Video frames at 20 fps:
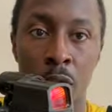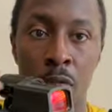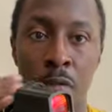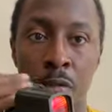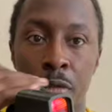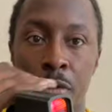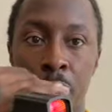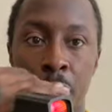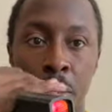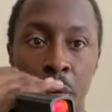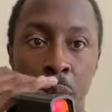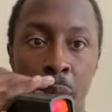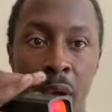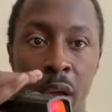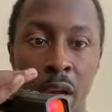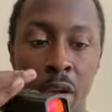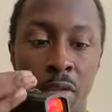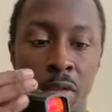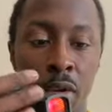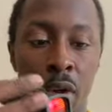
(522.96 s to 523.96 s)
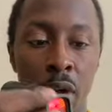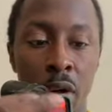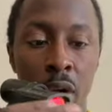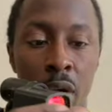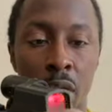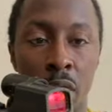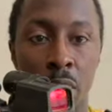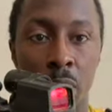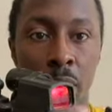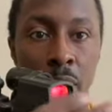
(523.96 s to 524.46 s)
flip the magnifier out
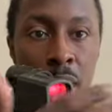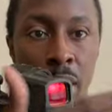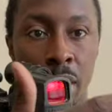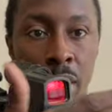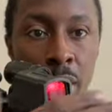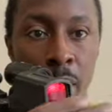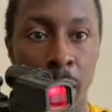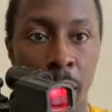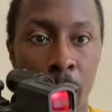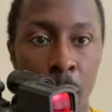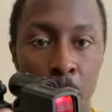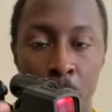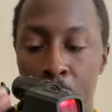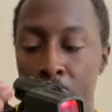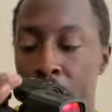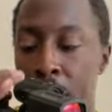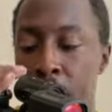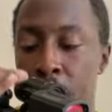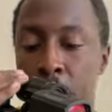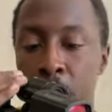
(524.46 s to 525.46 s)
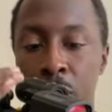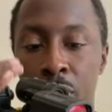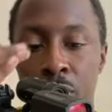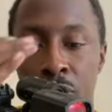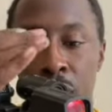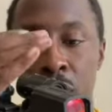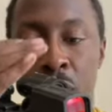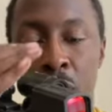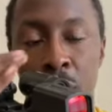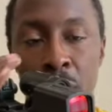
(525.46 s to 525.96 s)
the way, pop up the
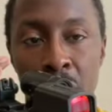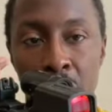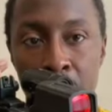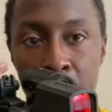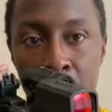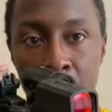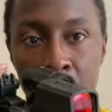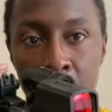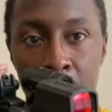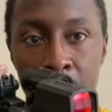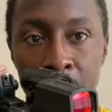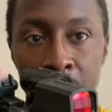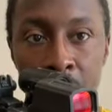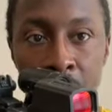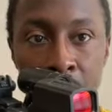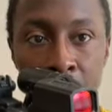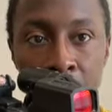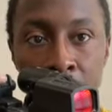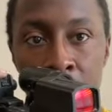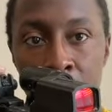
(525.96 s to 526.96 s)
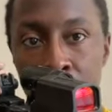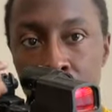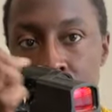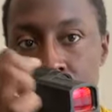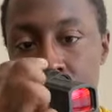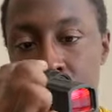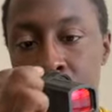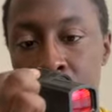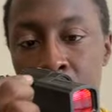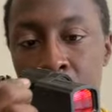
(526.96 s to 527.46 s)
front, pop up the back, and
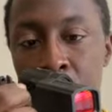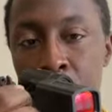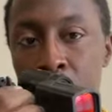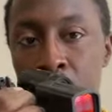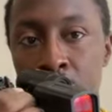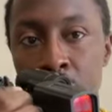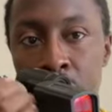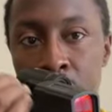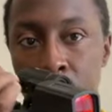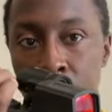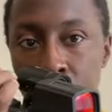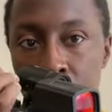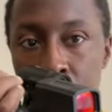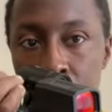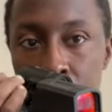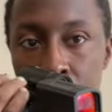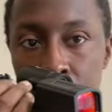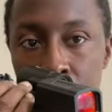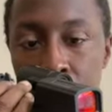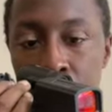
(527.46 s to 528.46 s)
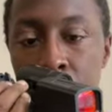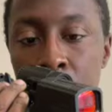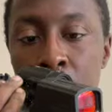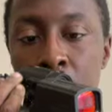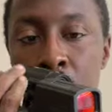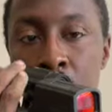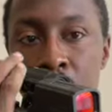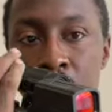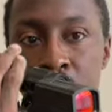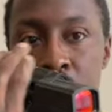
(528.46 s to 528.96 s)
it's co-witness, so it literally
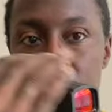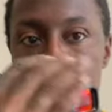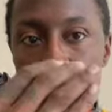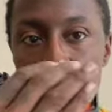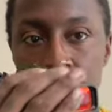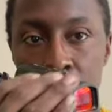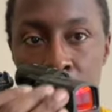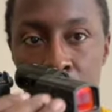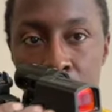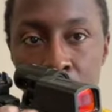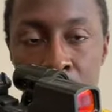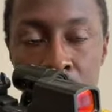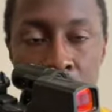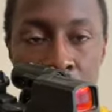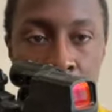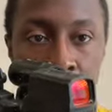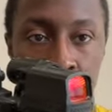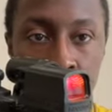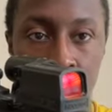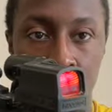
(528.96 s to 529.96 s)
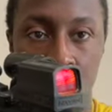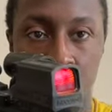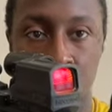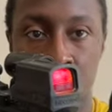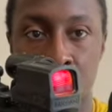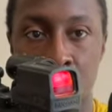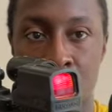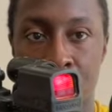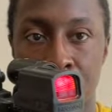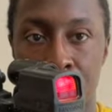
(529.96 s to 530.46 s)
looks right through this.
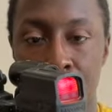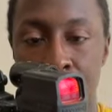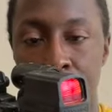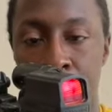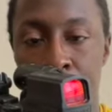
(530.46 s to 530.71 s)
Perfect.